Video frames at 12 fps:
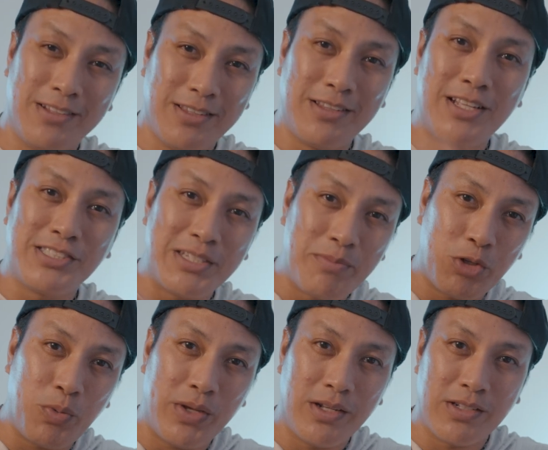the distance
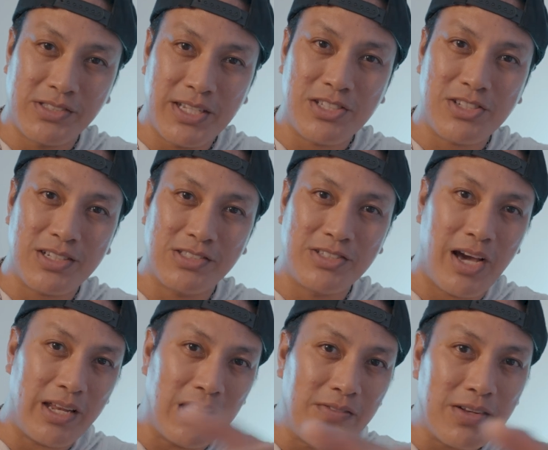between the stitching is
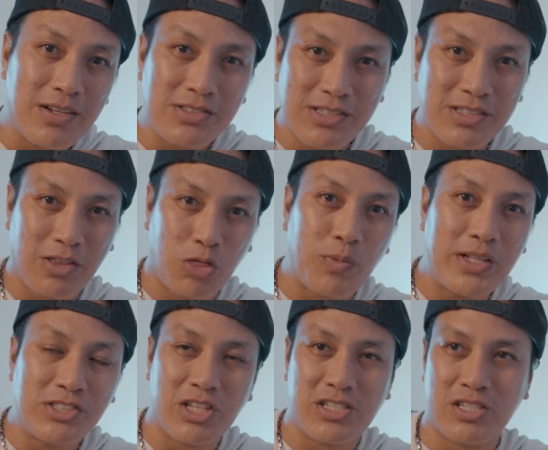not even. It's 3
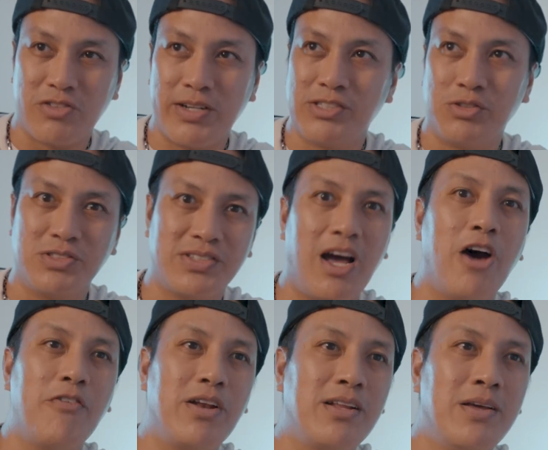stitching, right? So it's
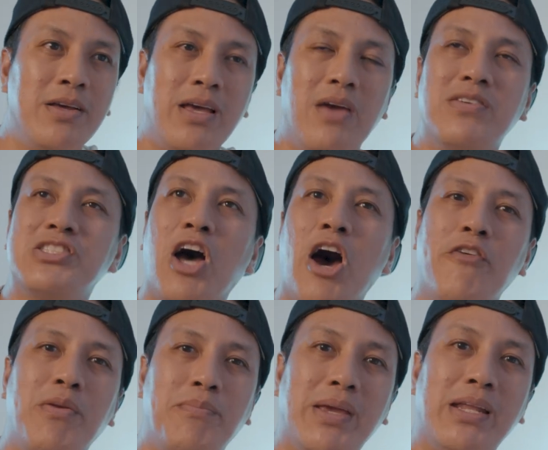100, if it's
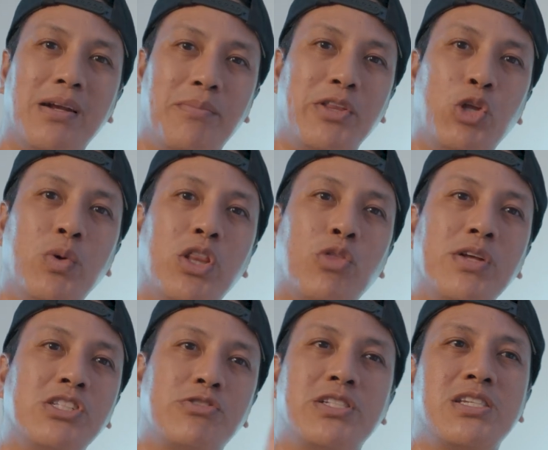100 meter between
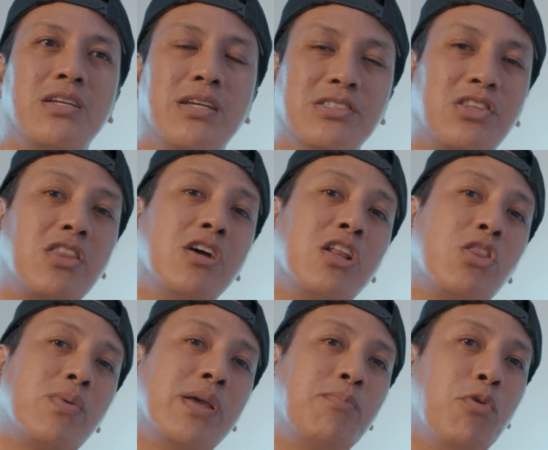3 stitching, it's
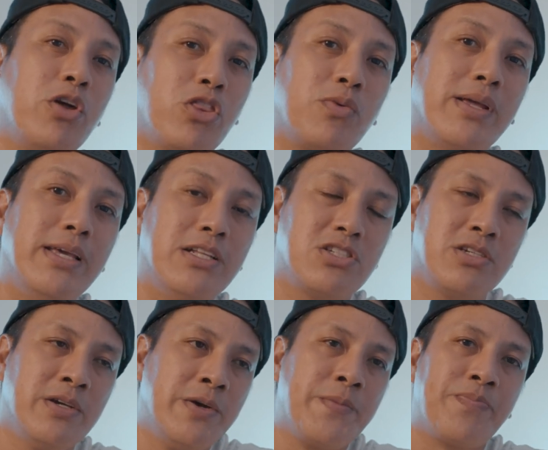33.3 each.
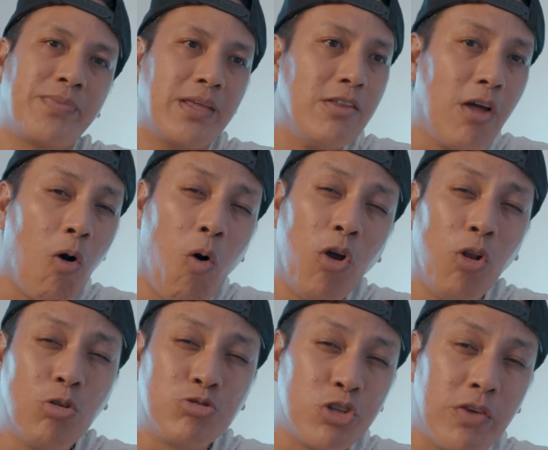He's like, oh, it
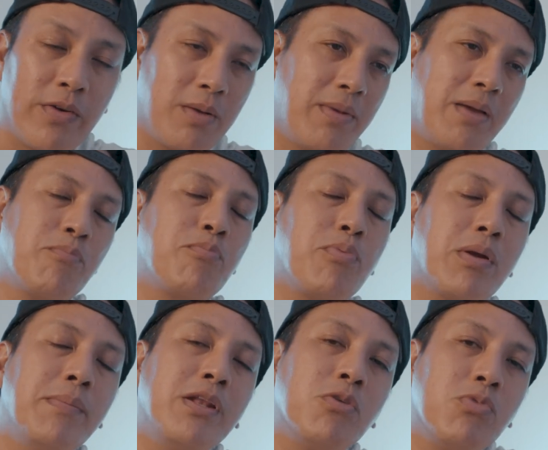looks even. I'm like,
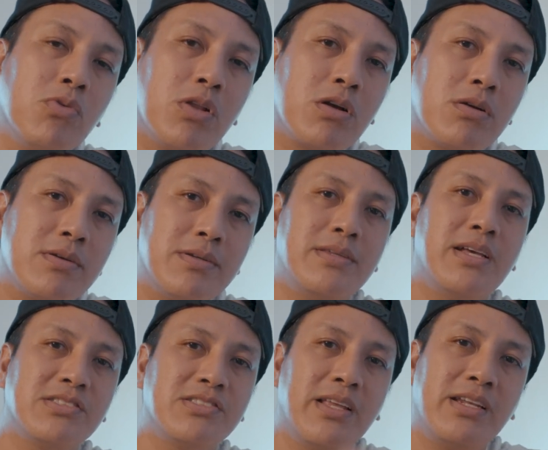bring me the ruler.
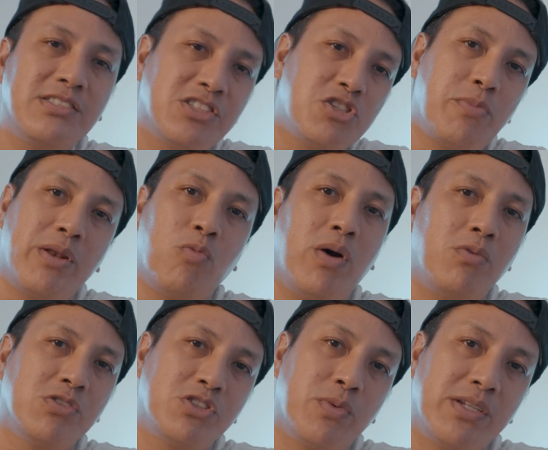Yes, ladies and gentlemen, one
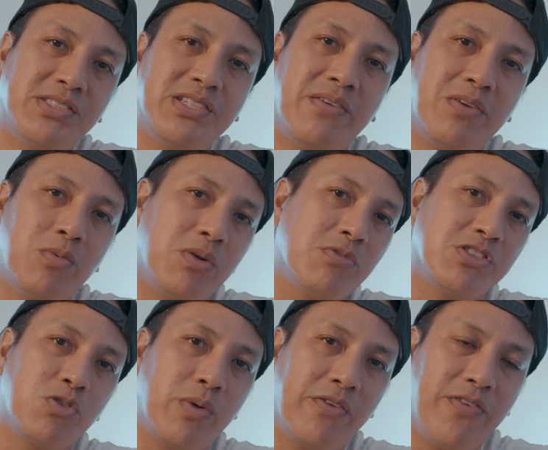was 27, one was
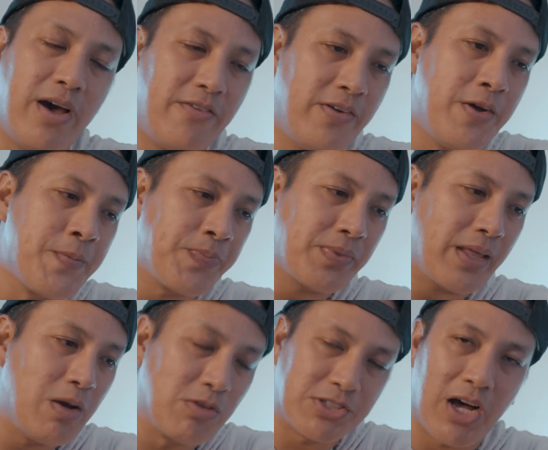
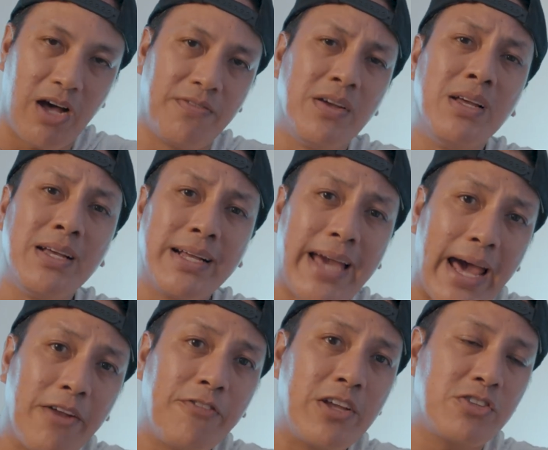25. It was off,
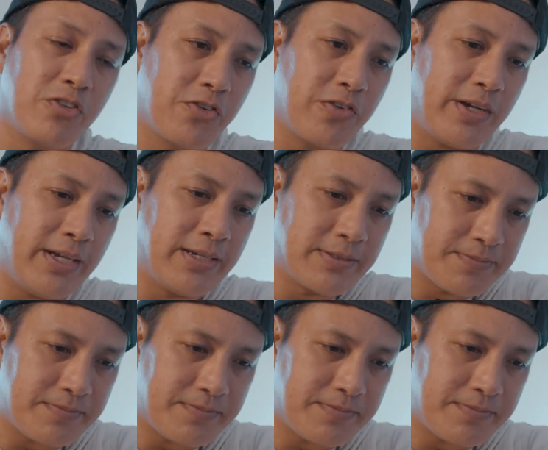got it fixed for free.